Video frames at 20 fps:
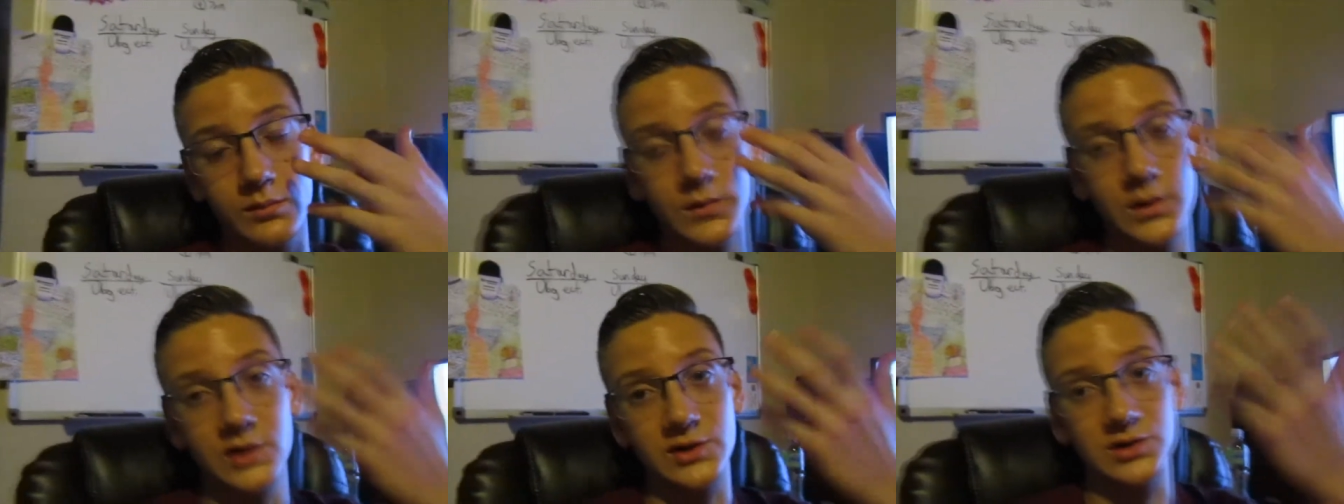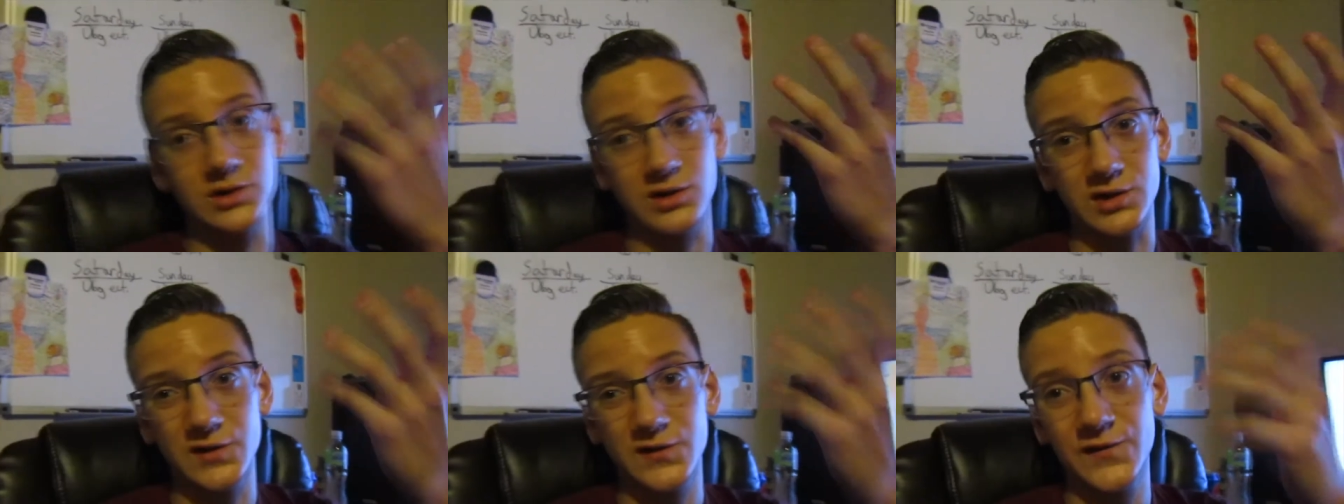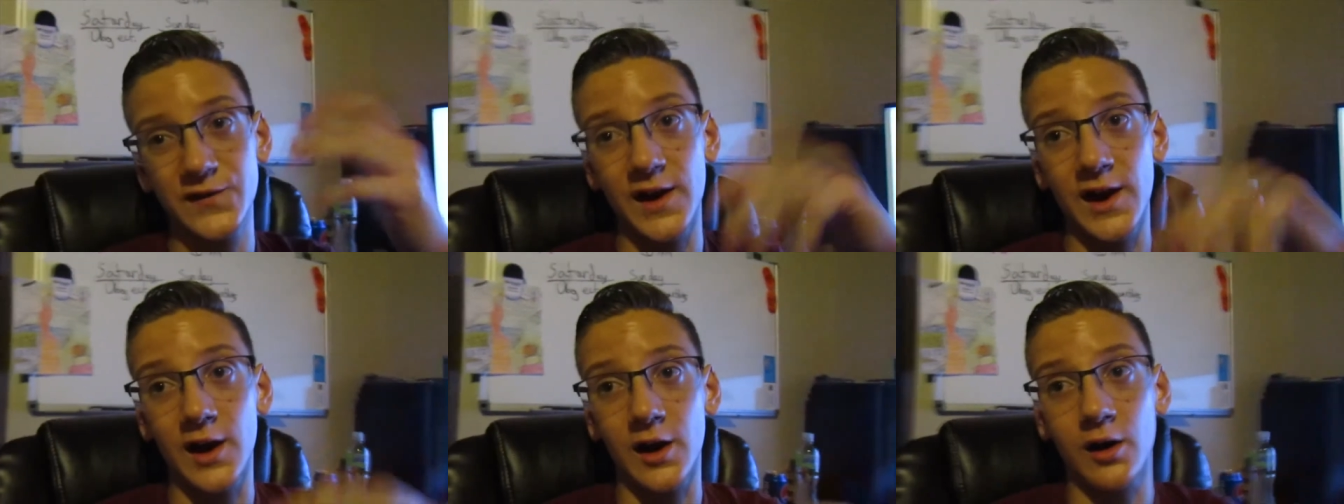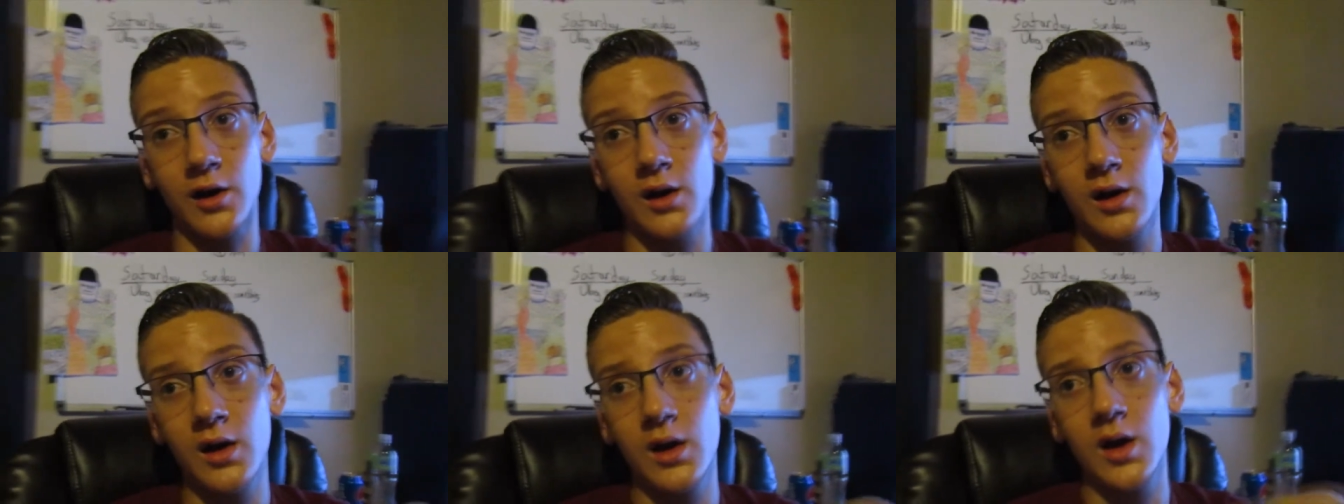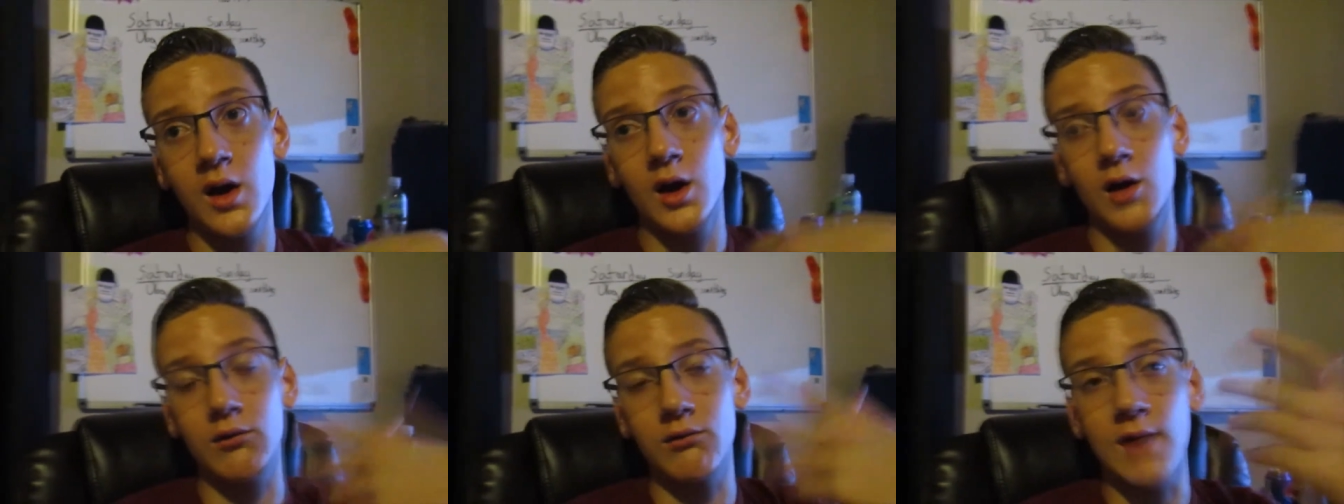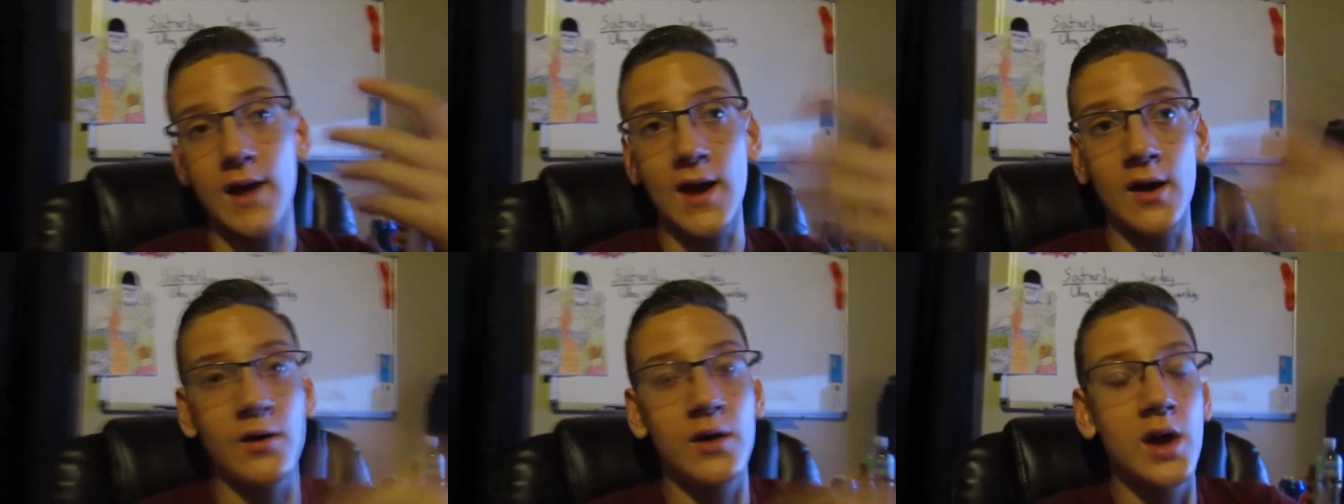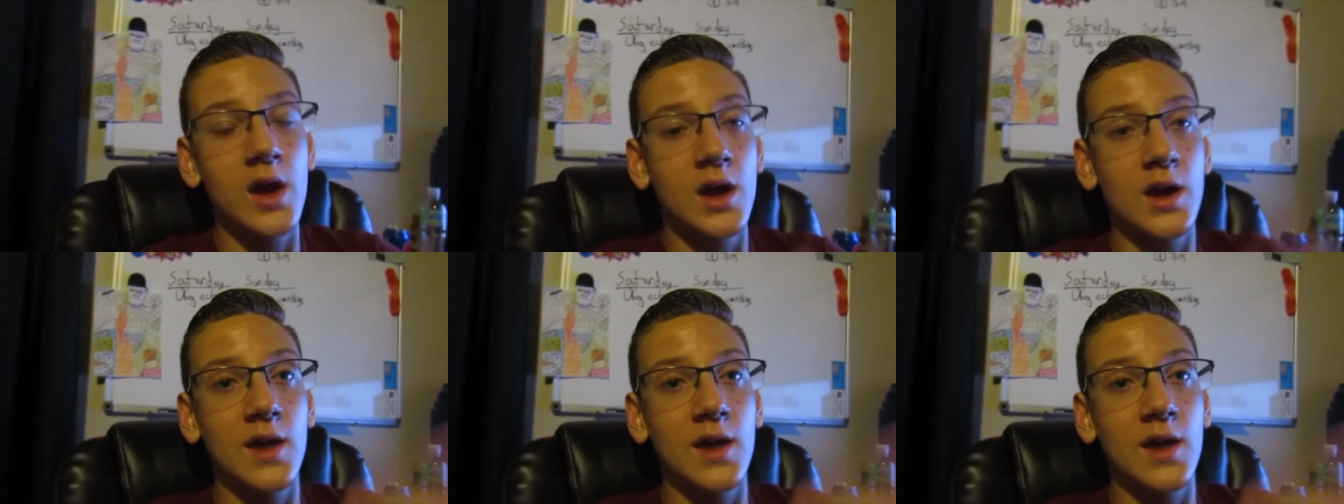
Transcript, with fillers: it's just fair around.